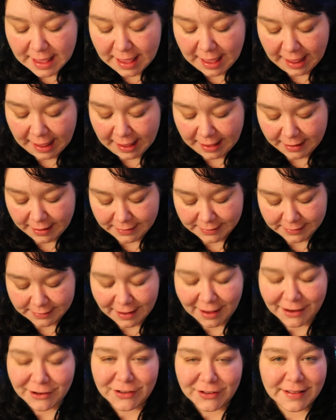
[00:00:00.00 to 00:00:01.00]
And
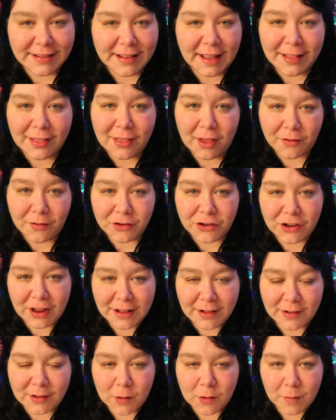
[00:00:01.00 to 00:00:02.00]
I love
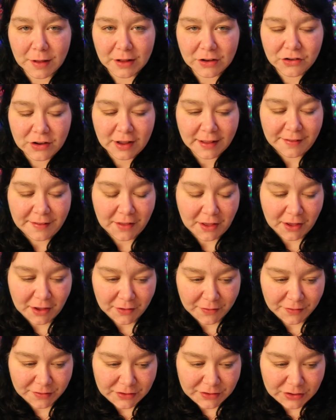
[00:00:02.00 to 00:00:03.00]
Shane so much. I
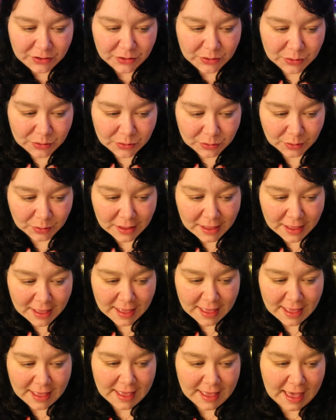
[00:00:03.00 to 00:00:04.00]
love to
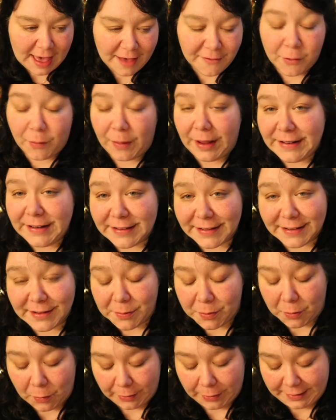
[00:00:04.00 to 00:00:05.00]
have a way to
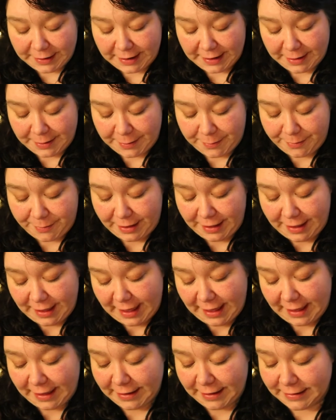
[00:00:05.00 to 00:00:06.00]
support him.
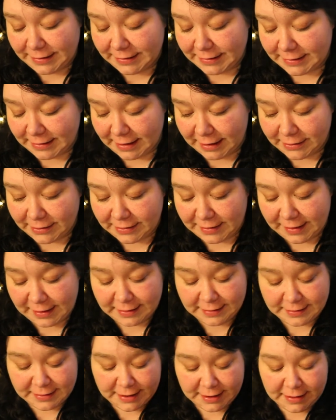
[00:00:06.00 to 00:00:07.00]
And I just
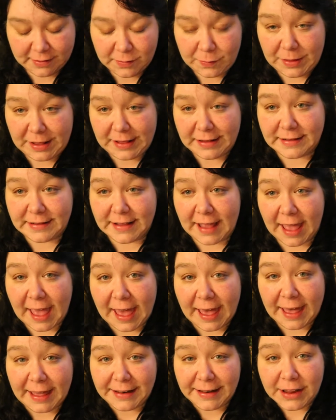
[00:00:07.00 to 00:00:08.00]
think it's a nice piece to
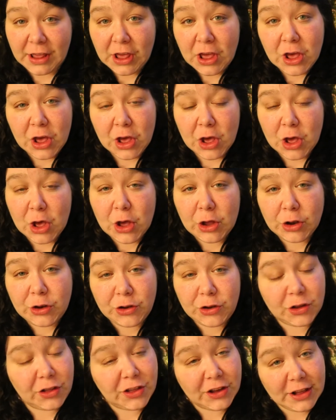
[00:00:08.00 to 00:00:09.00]
add
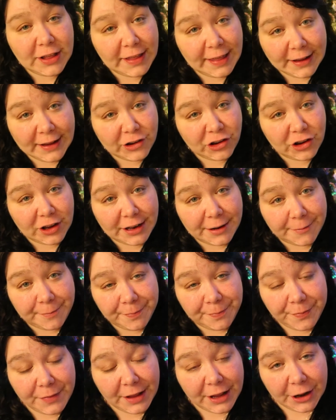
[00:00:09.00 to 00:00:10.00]
to the collection.
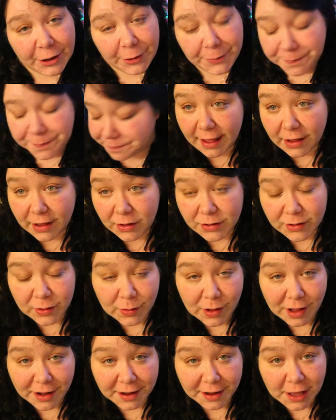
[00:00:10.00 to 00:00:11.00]
You know, I
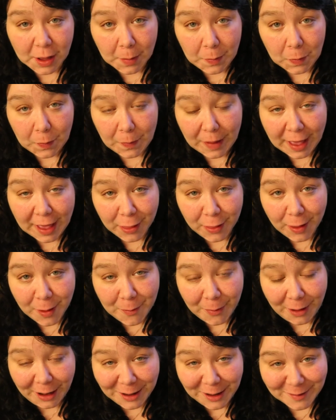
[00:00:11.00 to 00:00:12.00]
also got a couple Bath
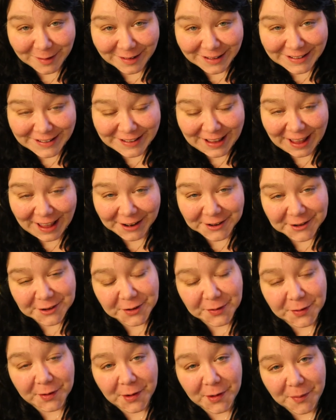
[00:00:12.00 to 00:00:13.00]
and Body Works
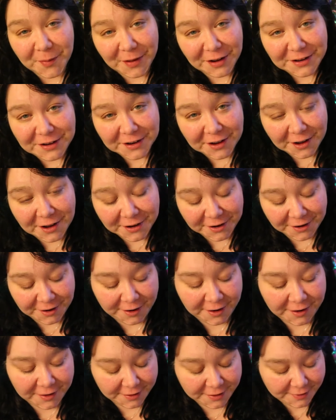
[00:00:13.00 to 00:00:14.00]
candles from my
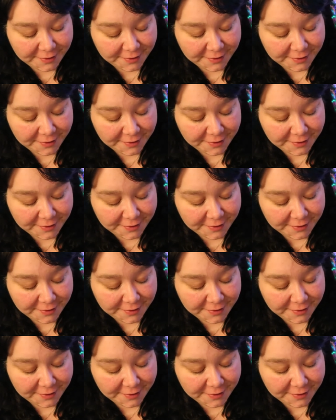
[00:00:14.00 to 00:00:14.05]
daughter.